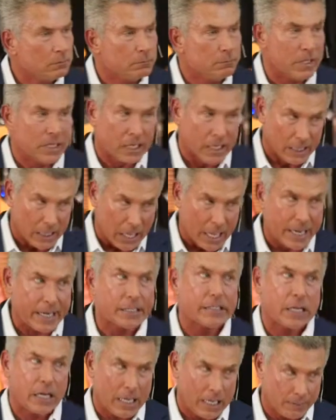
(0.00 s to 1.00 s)
but a lot
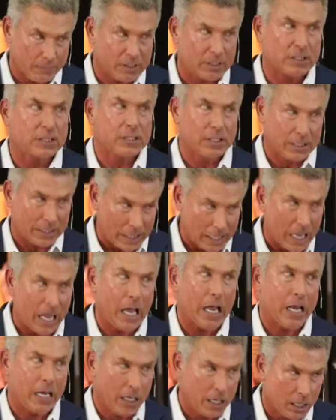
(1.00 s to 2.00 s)
of times it's the
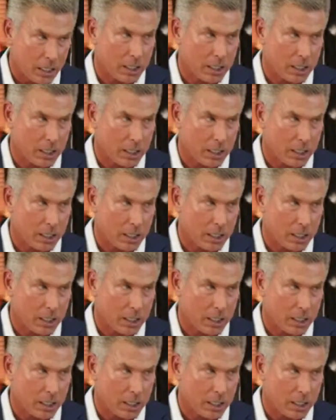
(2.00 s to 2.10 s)
guy.